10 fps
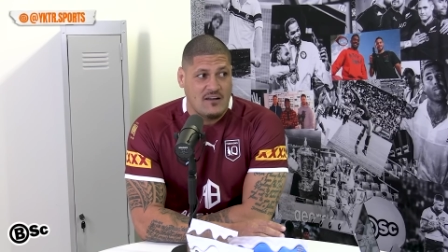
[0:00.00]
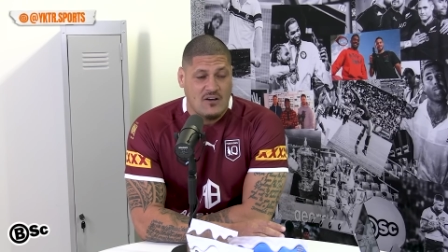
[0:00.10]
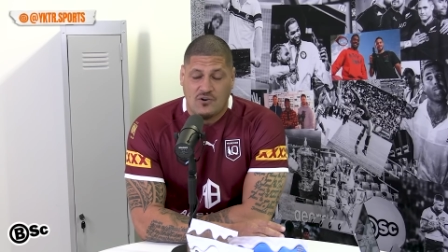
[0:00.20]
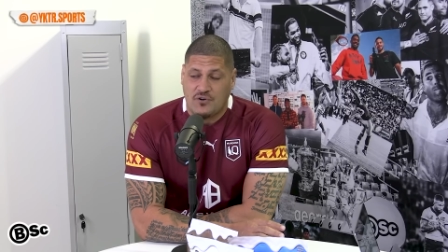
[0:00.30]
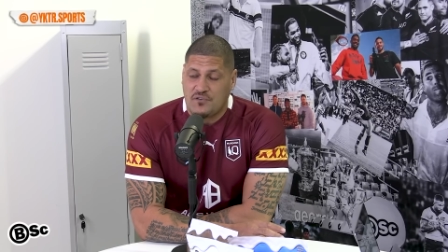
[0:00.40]

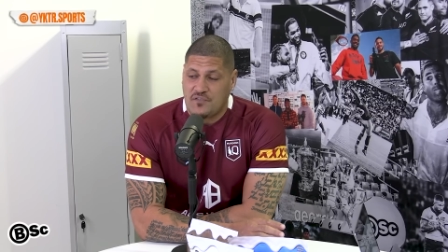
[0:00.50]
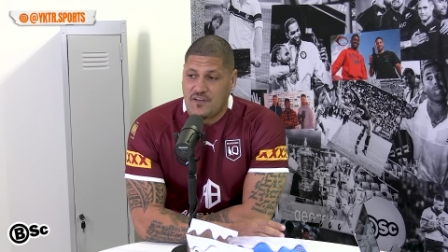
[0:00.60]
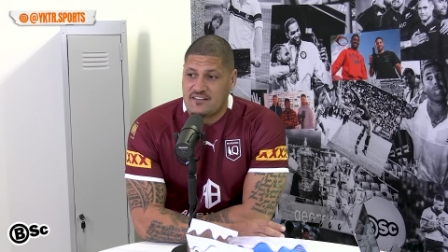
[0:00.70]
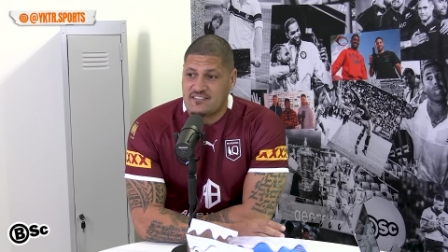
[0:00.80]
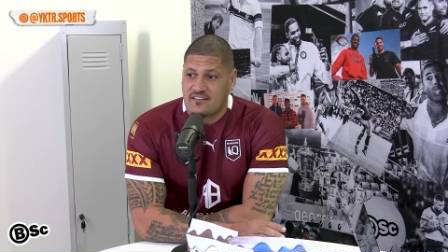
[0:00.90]
all you
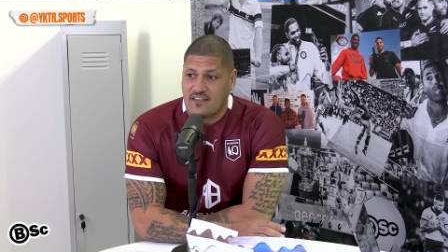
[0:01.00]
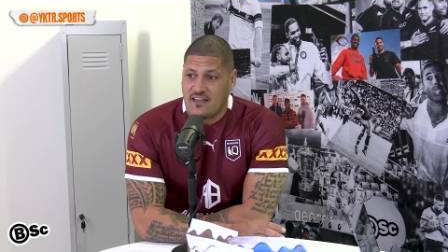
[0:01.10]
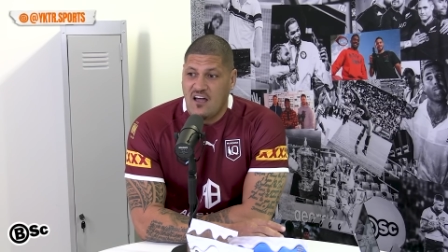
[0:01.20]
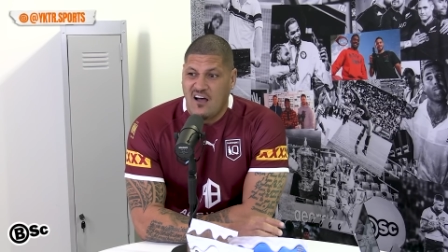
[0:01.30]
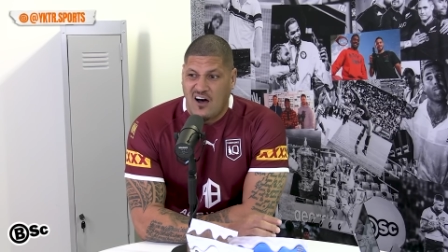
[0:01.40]
fans out there.
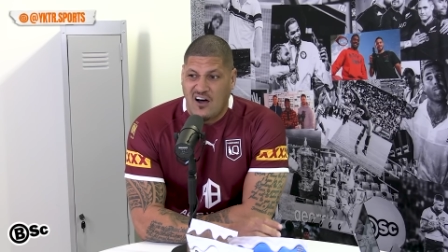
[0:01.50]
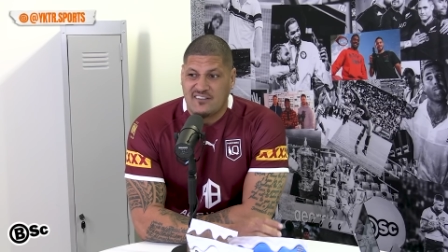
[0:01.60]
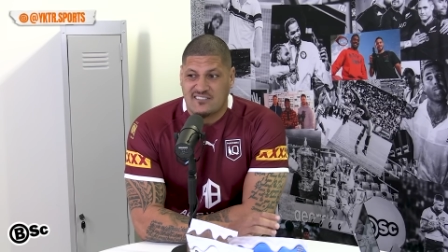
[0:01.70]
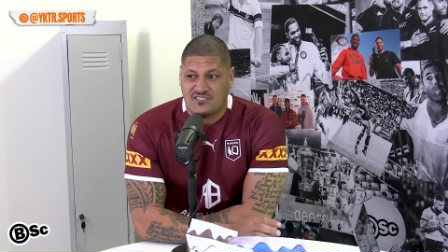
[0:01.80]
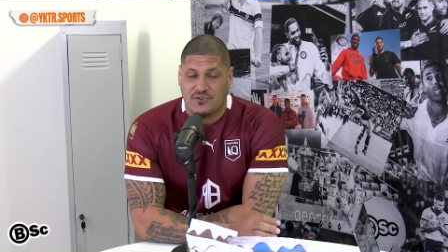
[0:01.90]
I
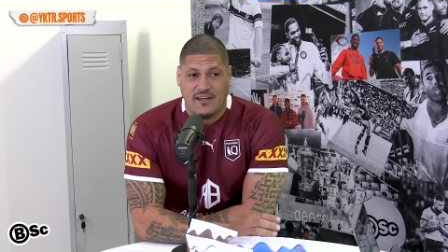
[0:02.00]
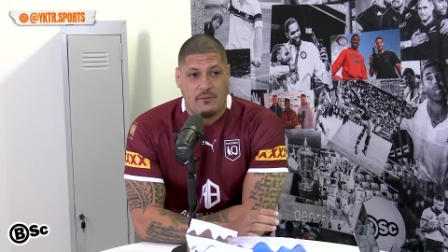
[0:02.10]
just thought our